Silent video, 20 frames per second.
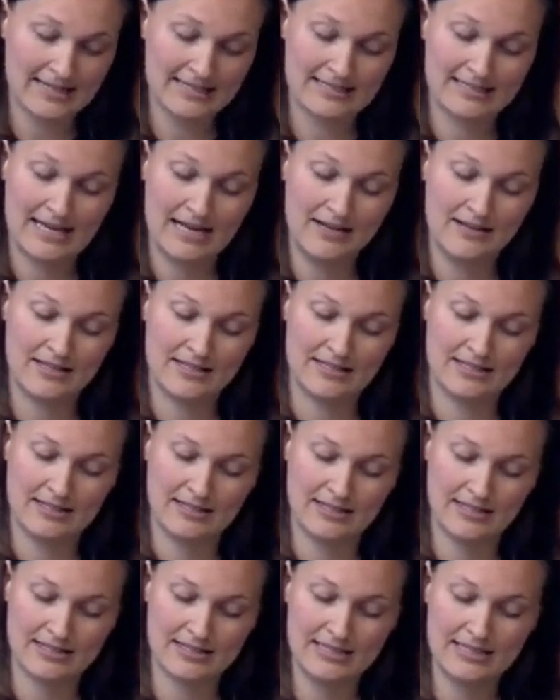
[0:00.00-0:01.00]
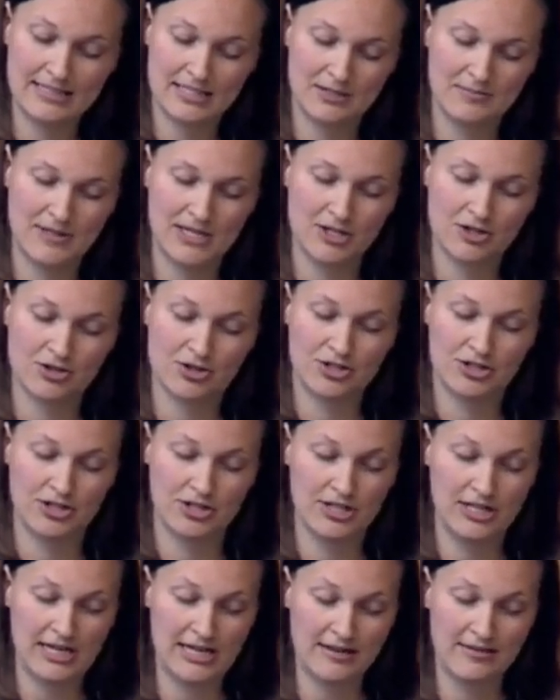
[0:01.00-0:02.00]
as I said, this needs to be
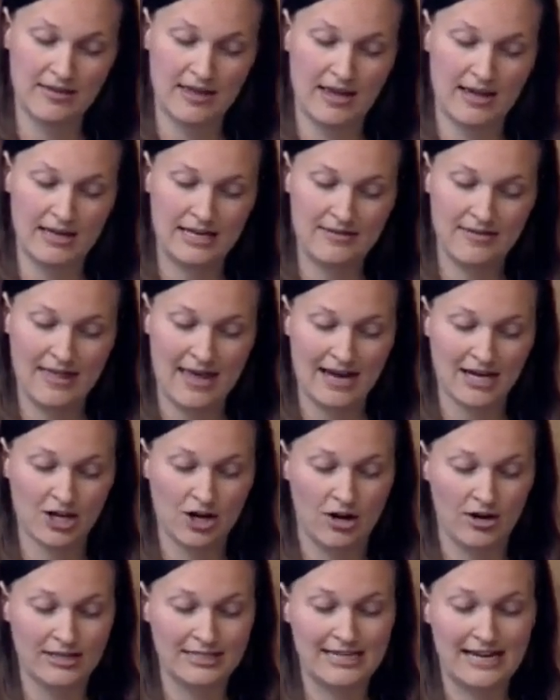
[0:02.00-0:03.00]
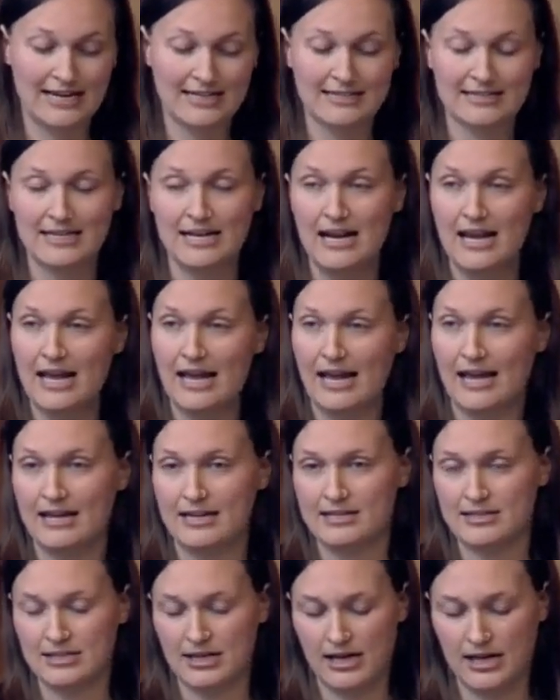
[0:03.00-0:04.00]
understood in that context,
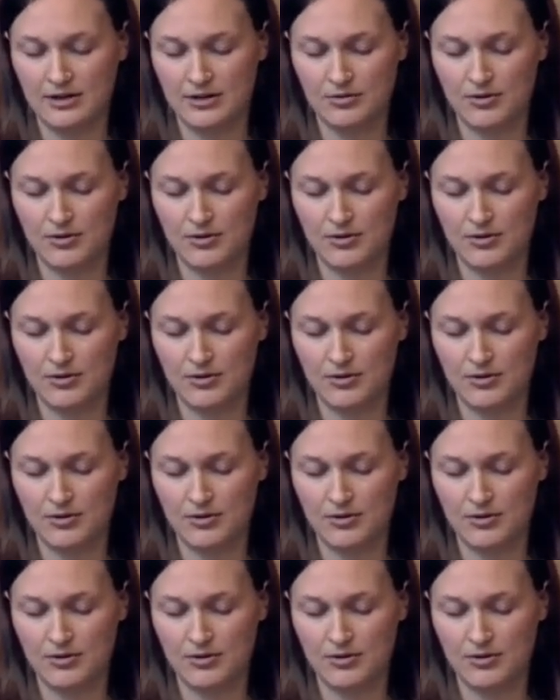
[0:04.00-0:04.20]
and